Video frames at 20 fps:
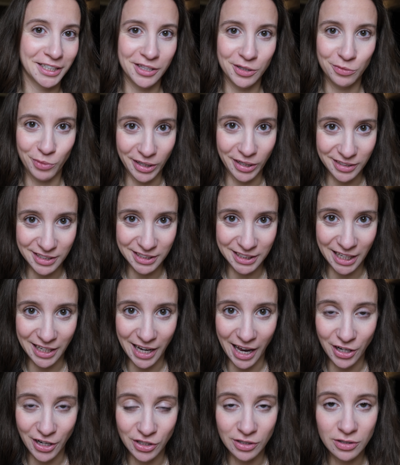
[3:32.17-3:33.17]
the real estate
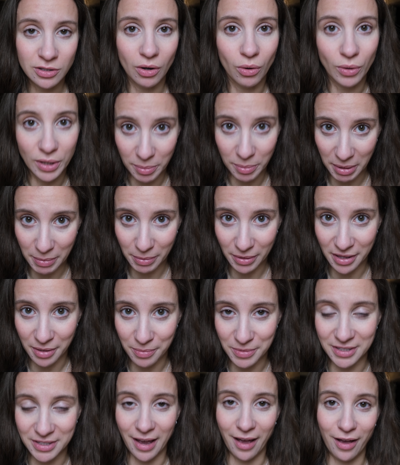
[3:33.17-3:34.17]
agents or the people
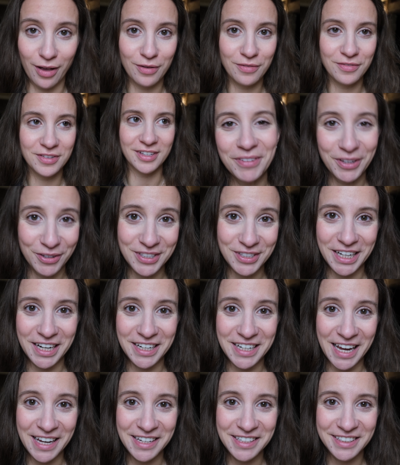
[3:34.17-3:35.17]
themselves, you set
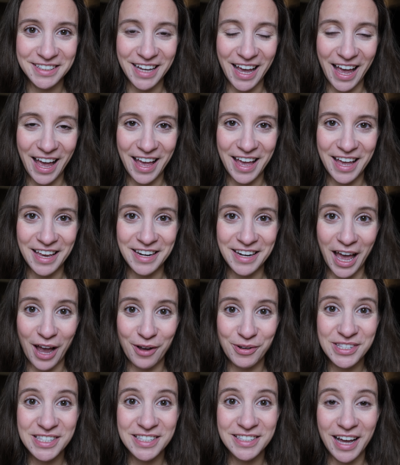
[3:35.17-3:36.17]
a date, and
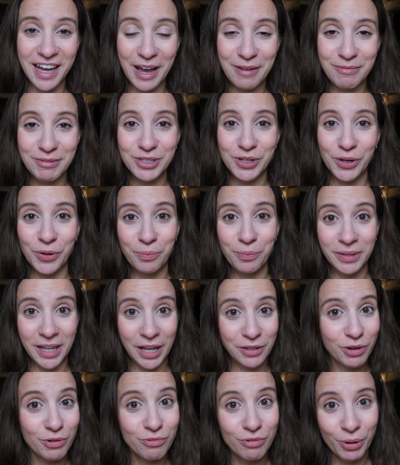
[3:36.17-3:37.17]
now it's time to
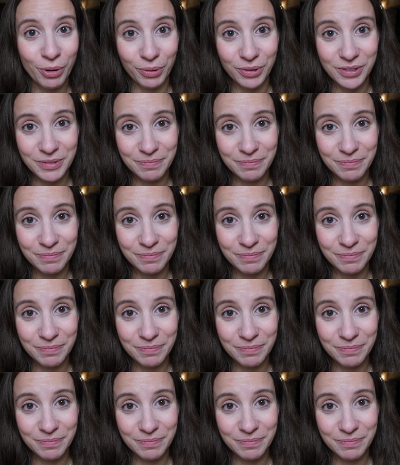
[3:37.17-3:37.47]
plan your route.